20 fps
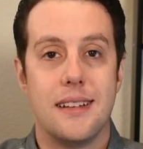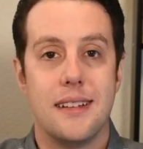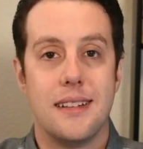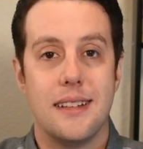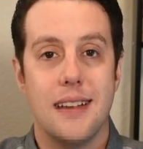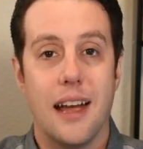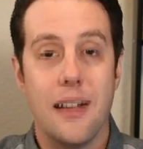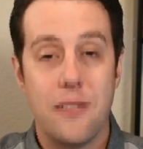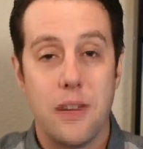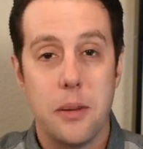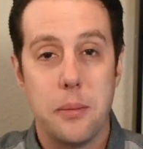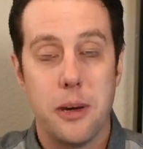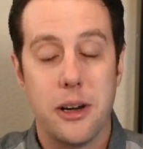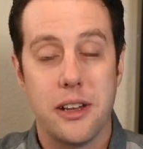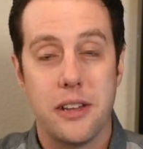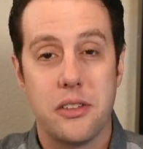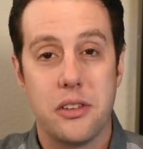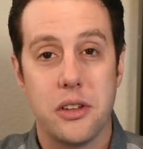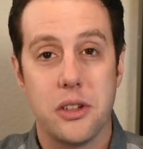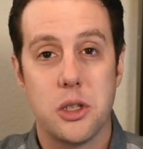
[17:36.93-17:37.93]

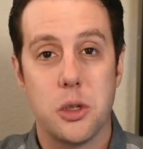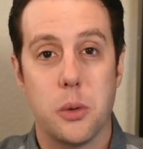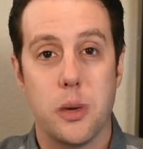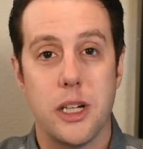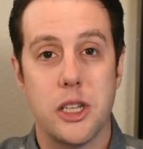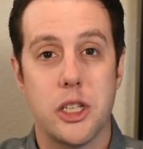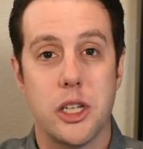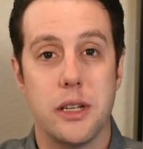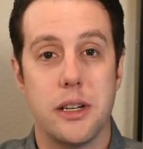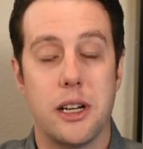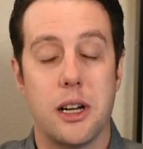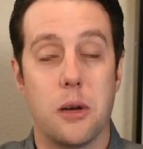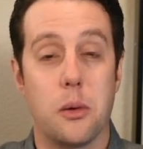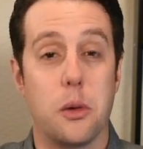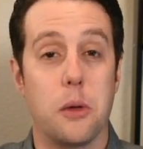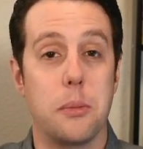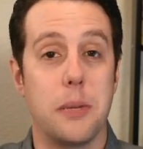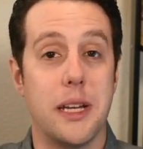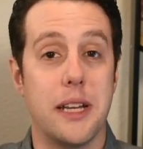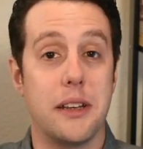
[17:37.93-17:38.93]
Everybody's situation here
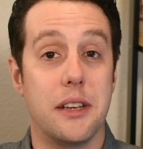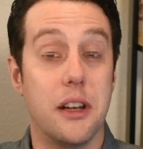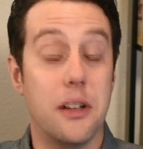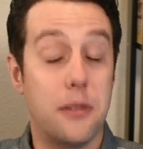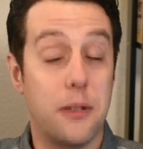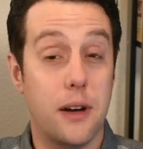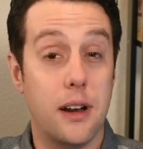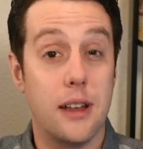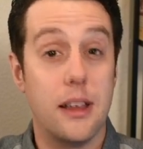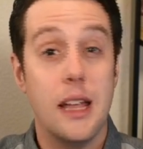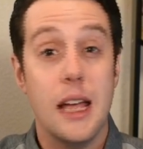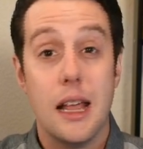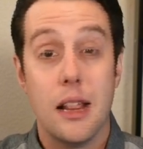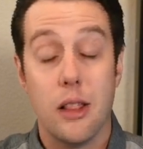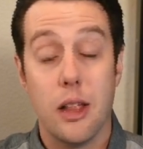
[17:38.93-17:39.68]
will be different.